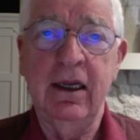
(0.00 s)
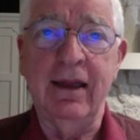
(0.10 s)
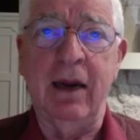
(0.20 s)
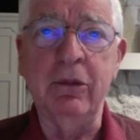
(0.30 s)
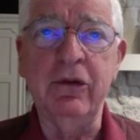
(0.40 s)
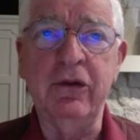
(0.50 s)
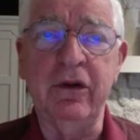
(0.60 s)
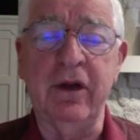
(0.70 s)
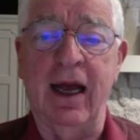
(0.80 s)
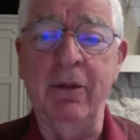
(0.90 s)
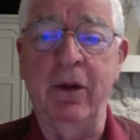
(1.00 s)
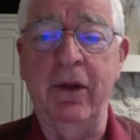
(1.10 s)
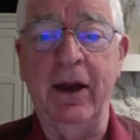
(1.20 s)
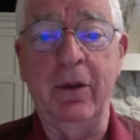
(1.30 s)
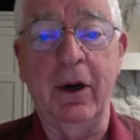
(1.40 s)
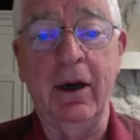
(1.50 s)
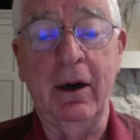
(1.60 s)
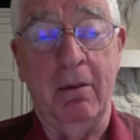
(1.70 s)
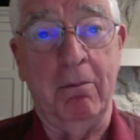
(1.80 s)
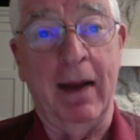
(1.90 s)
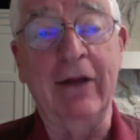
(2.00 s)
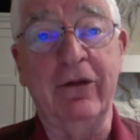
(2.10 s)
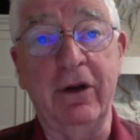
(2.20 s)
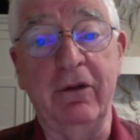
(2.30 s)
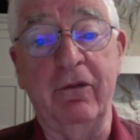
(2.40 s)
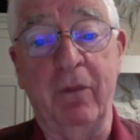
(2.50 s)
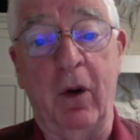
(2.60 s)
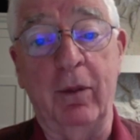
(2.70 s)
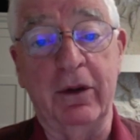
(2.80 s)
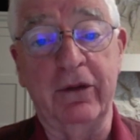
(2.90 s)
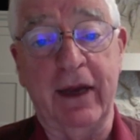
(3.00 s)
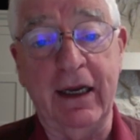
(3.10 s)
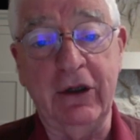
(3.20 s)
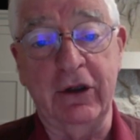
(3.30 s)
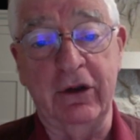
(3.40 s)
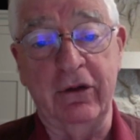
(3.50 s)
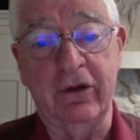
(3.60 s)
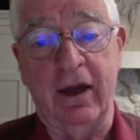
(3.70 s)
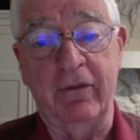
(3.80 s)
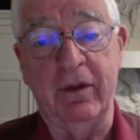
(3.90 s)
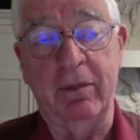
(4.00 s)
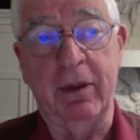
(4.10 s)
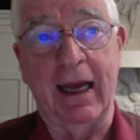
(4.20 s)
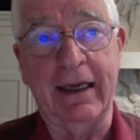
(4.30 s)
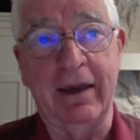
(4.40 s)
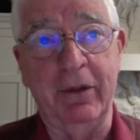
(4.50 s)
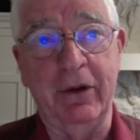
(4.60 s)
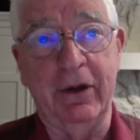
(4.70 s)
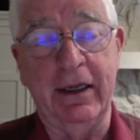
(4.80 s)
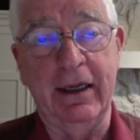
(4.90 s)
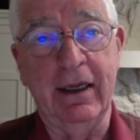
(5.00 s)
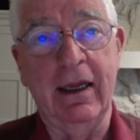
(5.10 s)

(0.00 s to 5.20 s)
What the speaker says: That was a time where there were massive mobilizations of the Black community,